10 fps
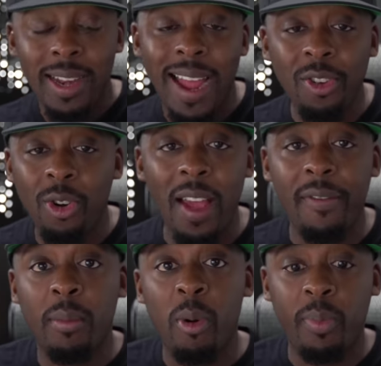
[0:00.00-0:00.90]
And now you don't
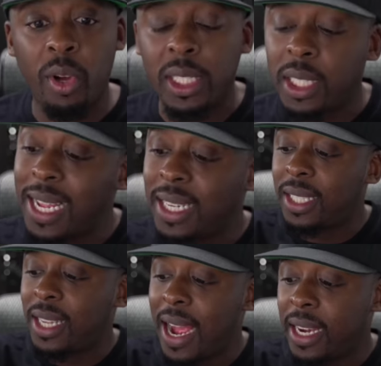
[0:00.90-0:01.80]
have any more bullets,
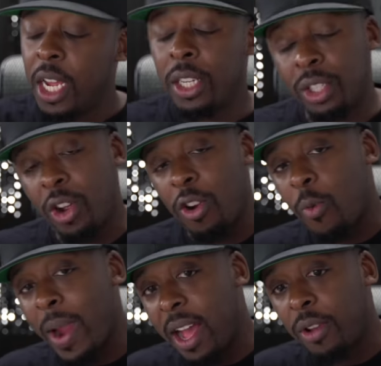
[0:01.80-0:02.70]
decide to
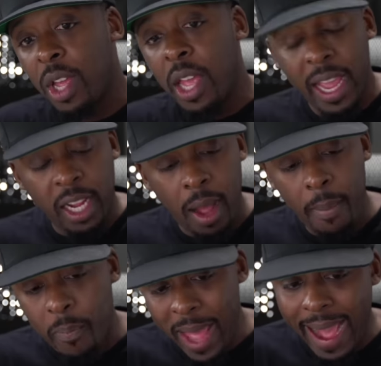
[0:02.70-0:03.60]
turn around and
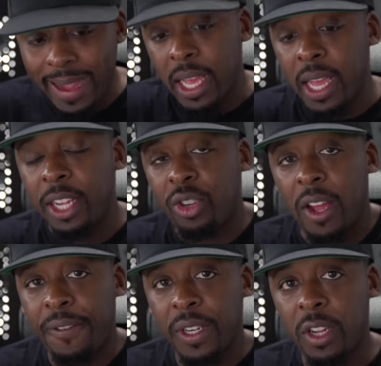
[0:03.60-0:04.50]
come back and
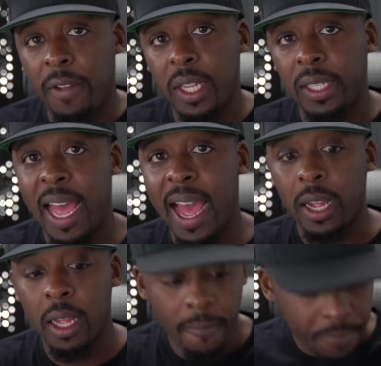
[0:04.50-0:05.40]
try to finish off the
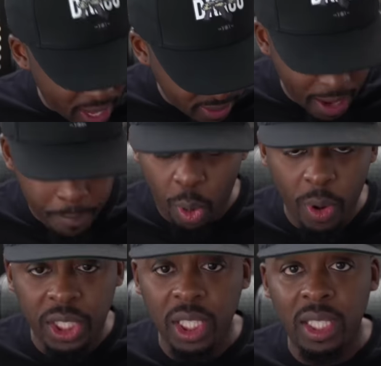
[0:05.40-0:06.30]
attack. At that
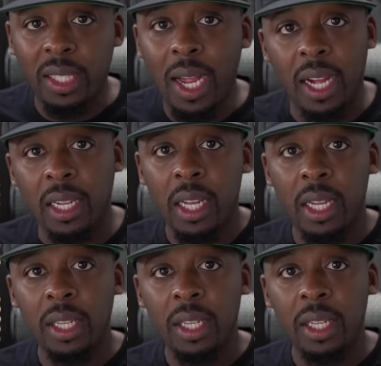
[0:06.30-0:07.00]
point, she's stuck.